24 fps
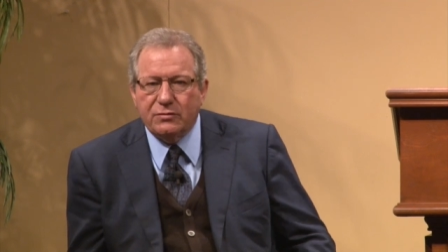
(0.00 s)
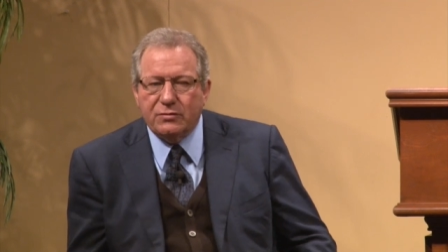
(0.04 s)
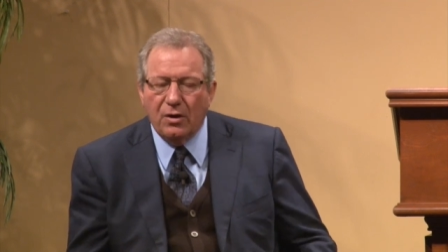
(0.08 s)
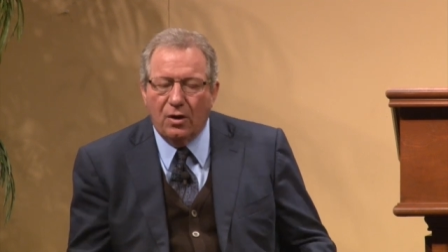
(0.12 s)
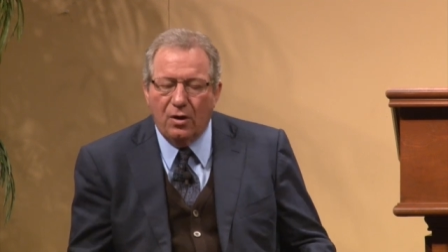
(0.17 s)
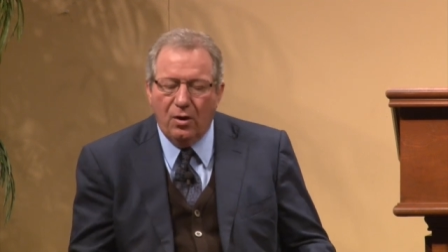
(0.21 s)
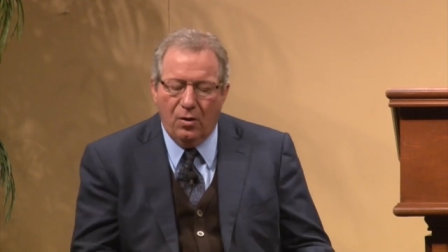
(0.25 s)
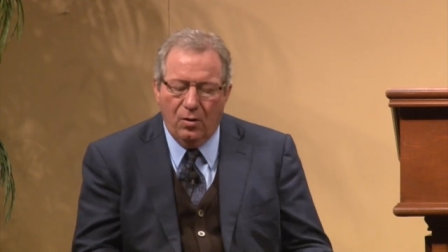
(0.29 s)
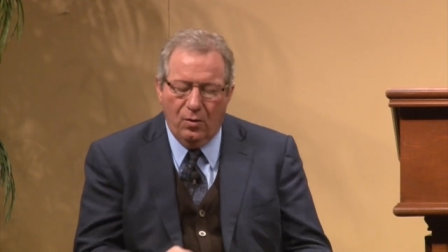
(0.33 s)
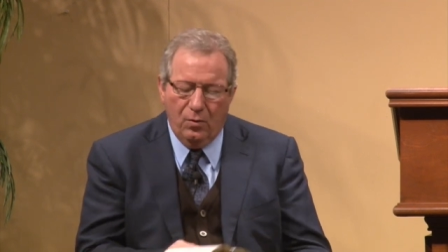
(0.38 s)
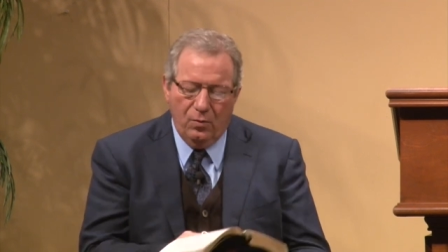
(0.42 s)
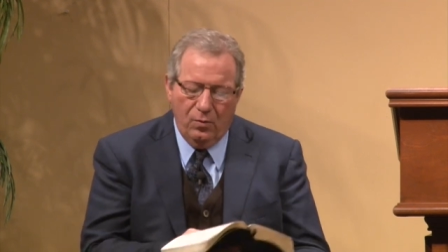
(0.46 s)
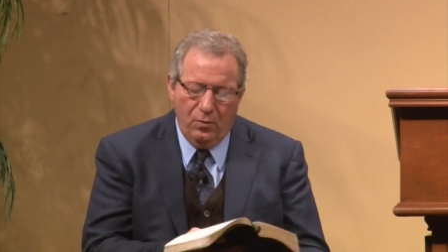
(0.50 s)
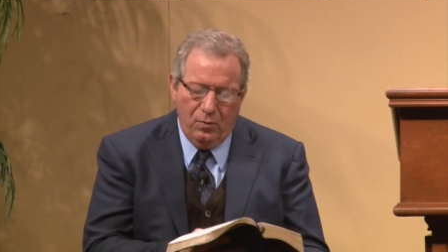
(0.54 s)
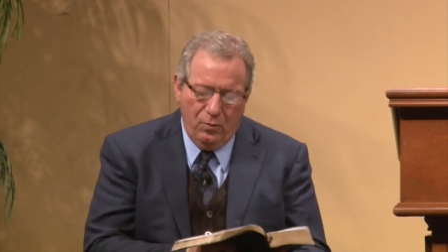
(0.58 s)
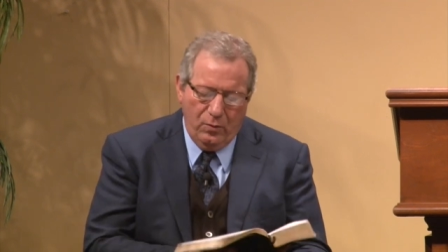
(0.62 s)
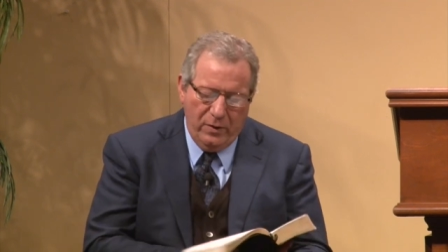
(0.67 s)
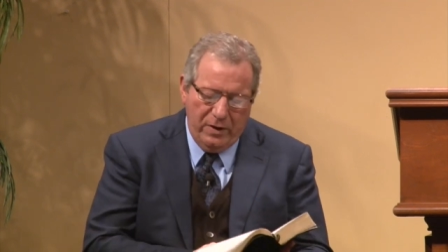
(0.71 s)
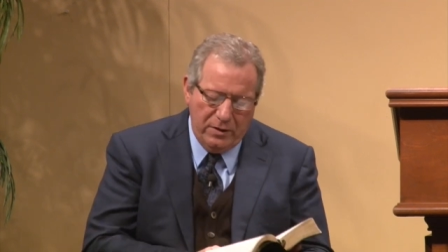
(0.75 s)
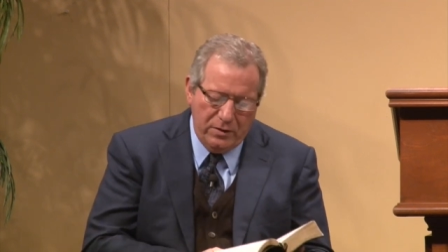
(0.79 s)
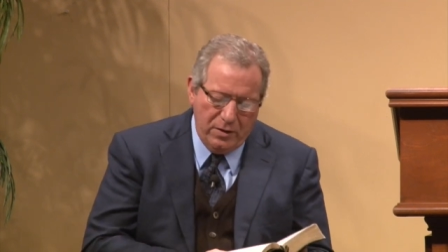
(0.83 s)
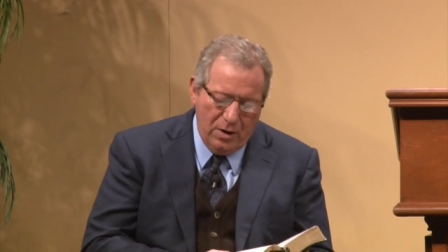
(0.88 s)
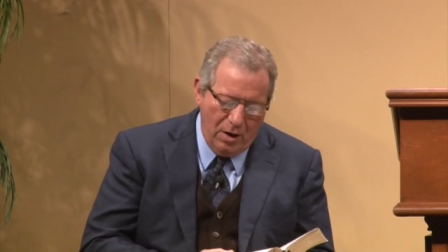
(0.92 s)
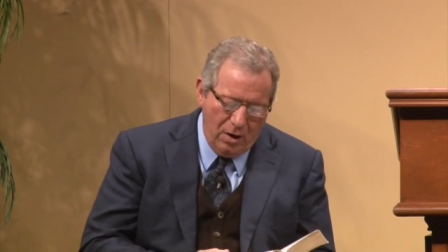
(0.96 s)
So
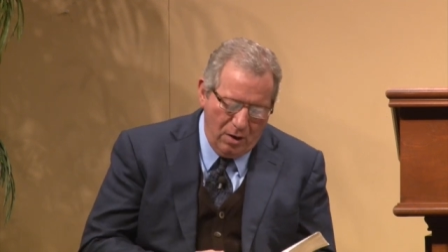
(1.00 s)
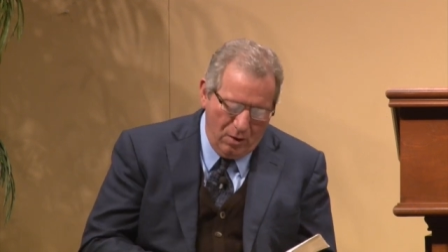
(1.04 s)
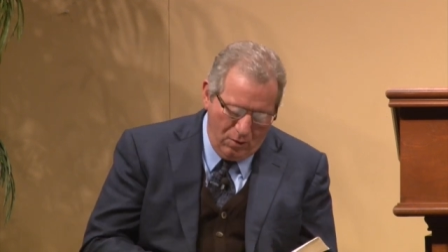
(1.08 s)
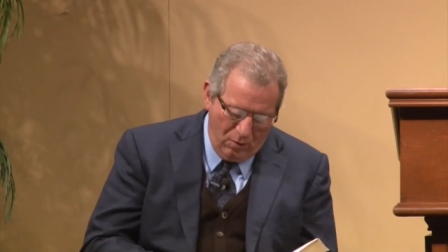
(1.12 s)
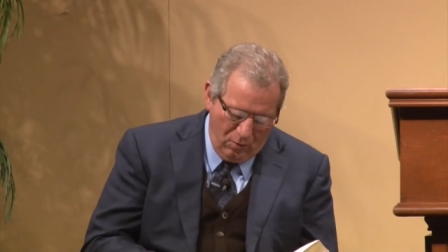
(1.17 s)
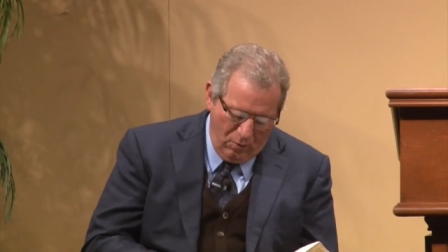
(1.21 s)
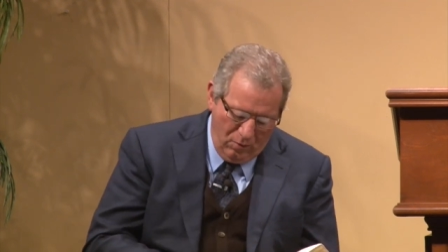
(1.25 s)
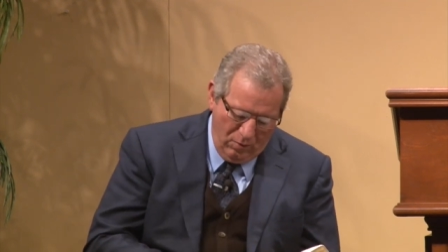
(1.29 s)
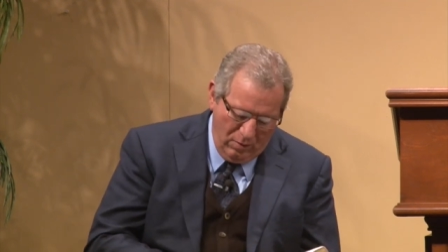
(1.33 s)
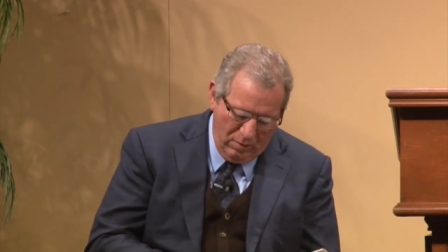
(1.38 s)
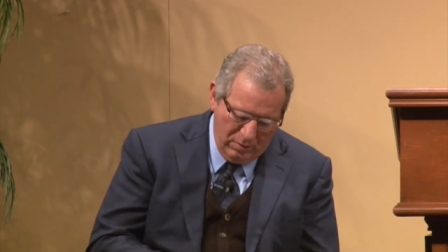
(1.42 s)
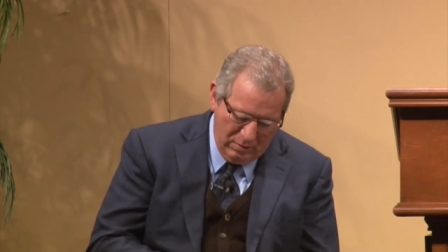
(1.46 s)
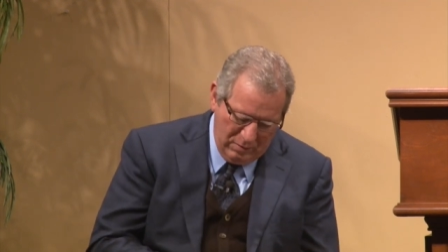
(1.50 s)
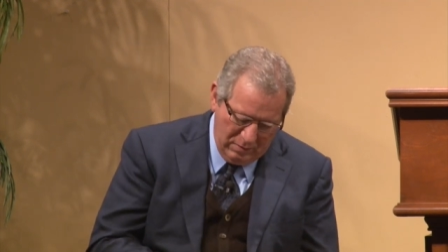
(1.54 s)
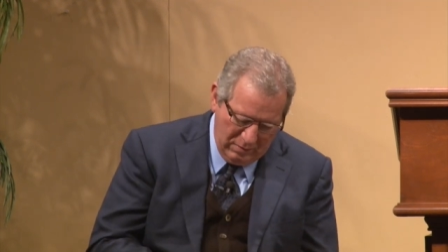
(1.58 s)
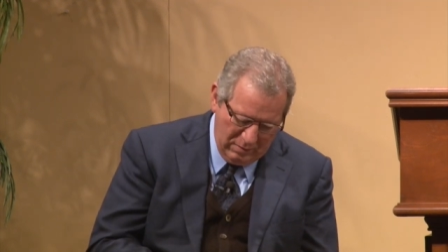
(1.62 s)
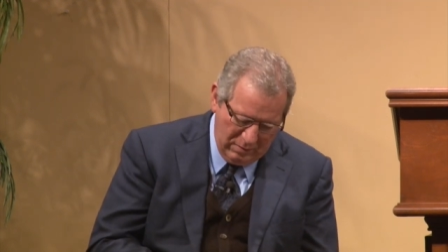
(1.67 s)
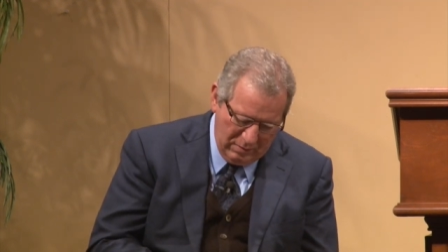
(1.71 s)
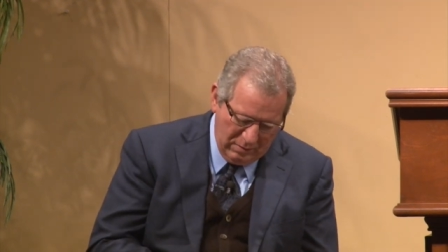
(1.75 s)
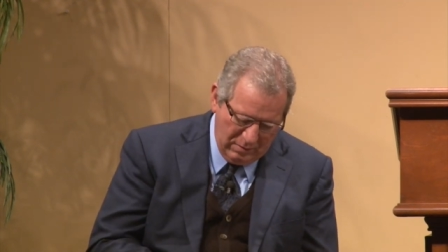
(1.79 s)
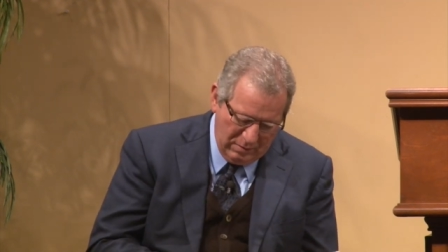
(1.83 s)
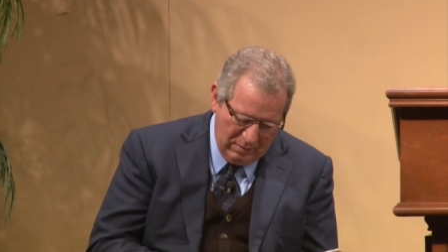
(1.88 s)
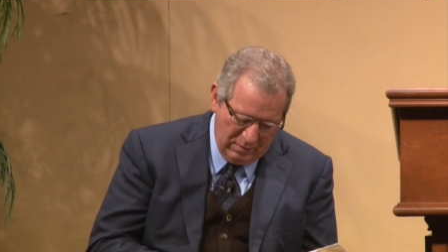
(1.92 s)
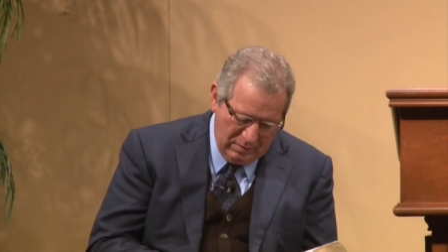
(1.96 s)
we know
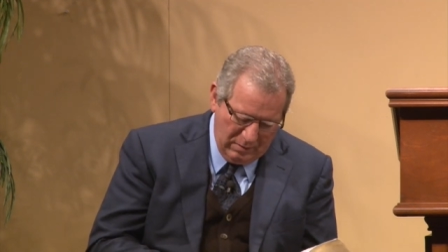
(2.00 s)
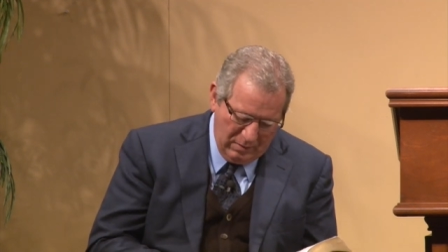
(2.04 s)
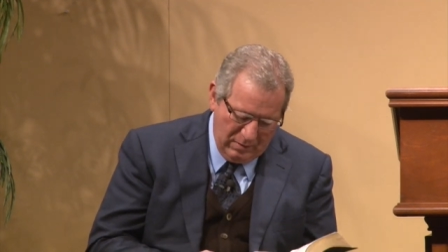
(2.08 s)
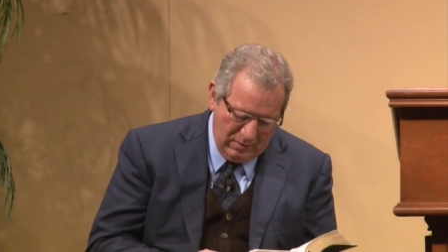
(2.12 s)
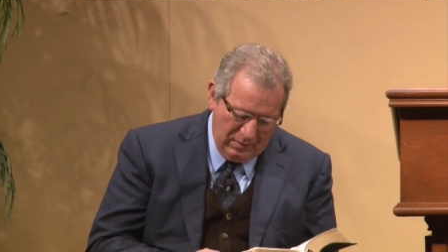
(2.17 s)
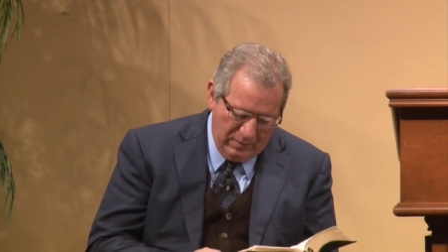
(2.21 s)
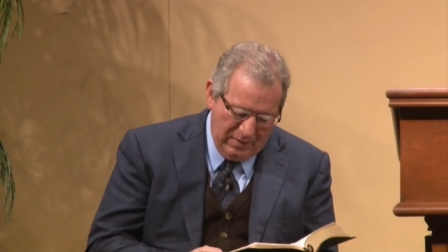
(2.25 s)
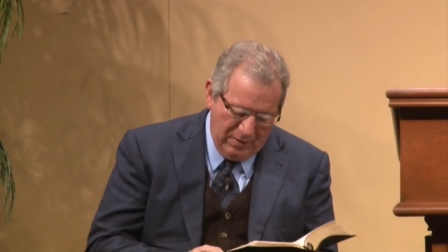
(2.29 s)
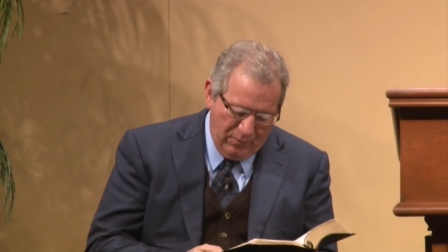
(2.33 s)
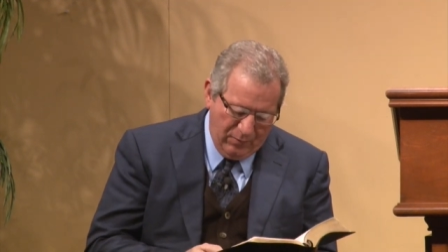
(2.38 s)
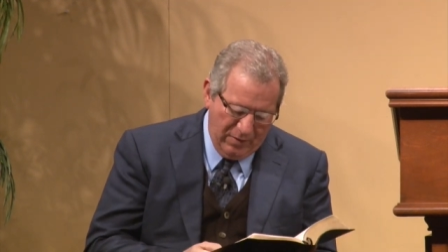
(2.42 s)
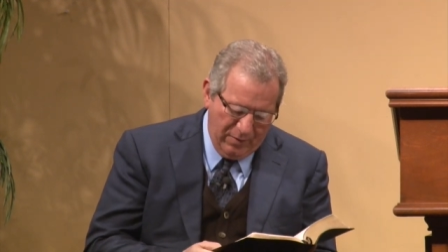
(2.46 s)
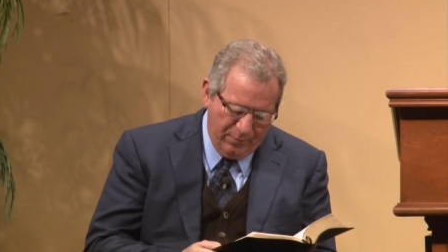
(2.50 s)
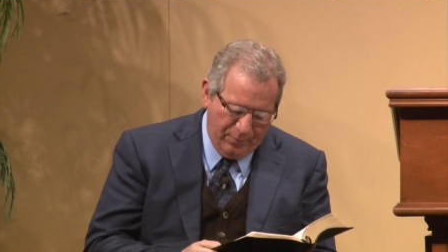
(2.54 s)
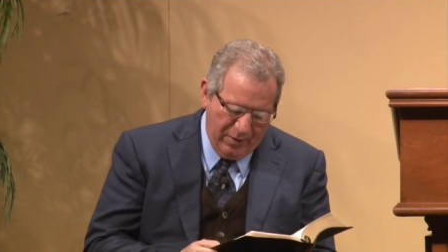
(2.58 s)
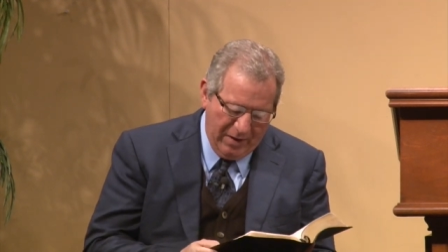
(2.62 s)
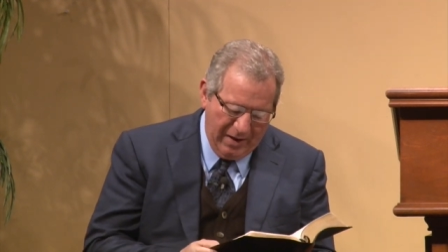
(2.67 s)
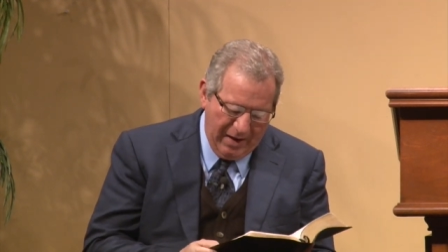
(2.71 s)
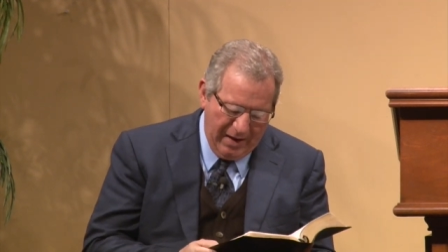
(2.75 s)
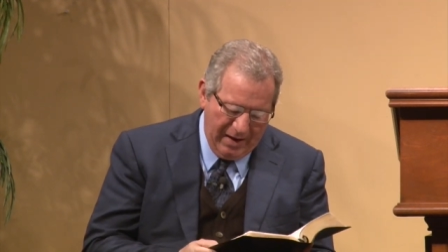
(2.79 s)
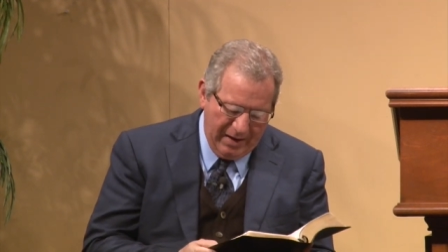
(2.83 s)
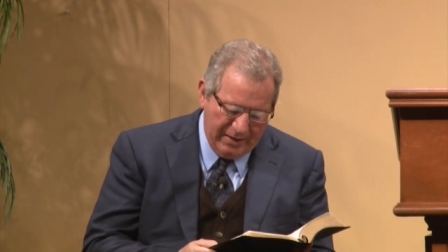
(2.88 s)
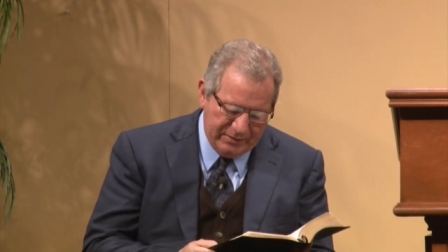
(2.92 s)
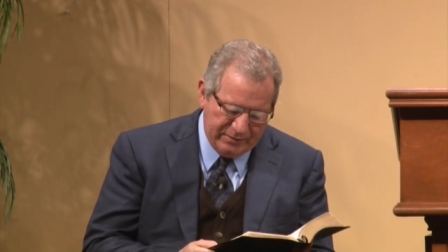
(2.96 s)
that we have
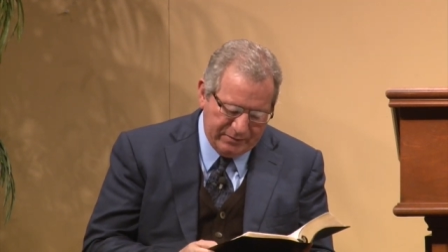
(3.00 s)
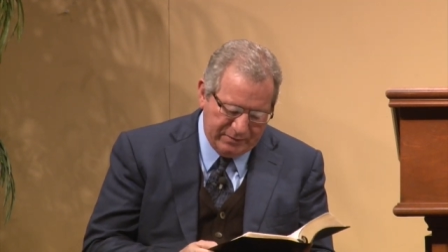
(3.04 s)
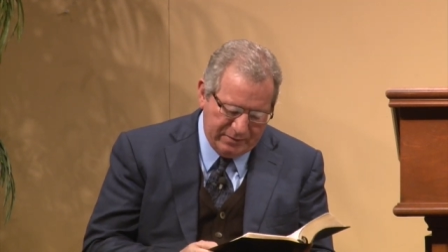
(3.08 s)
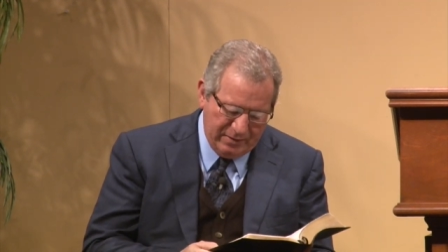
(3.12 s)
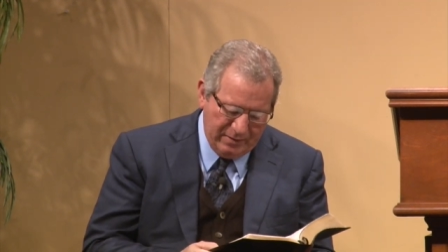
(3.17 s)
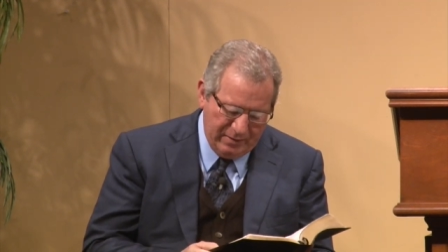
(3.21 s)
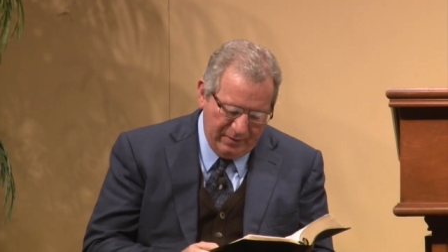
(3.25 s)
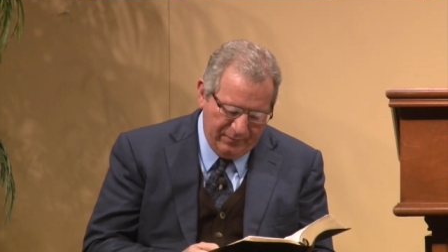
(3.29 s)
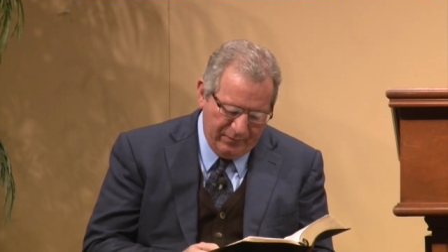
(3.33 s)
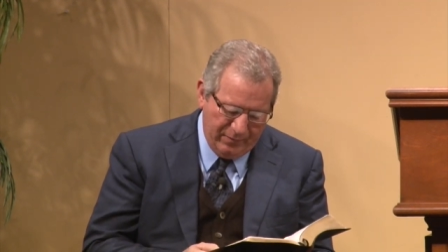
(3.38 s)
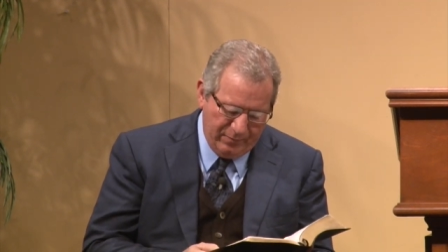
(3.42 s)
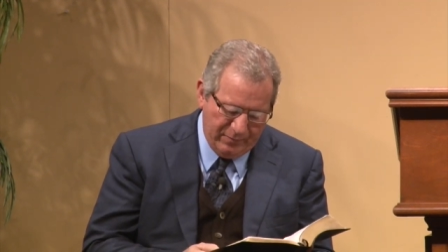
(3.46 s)
passed